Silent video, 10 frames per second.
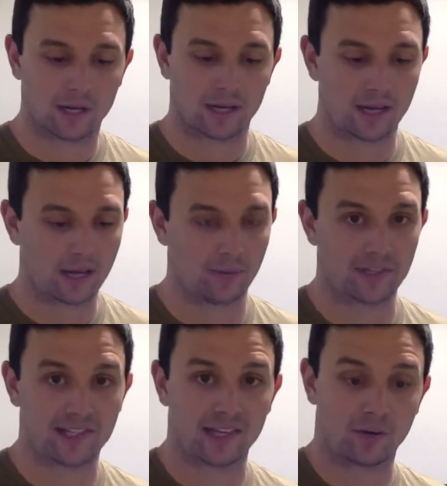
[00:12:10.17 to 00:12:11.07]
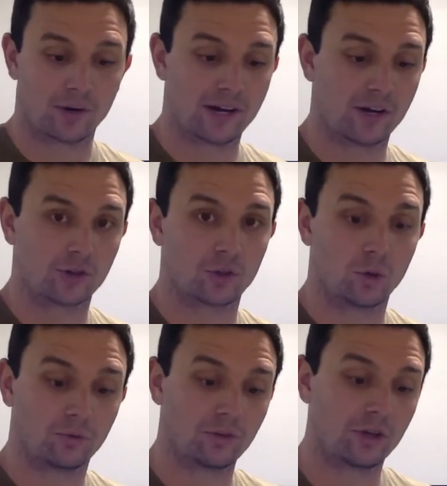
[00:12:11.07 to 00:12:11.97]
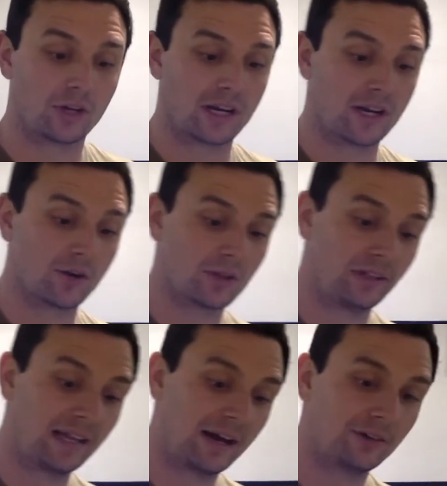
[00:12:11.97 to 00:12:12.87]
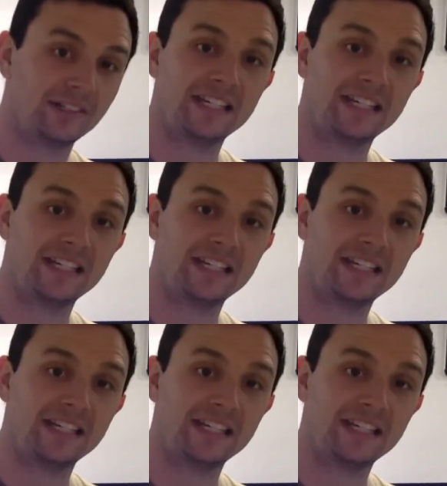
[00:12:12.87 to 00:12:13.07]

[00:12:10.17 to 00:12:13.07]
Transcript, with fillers: Okay, I'm gonna set it right here so hopefully you can hear the loud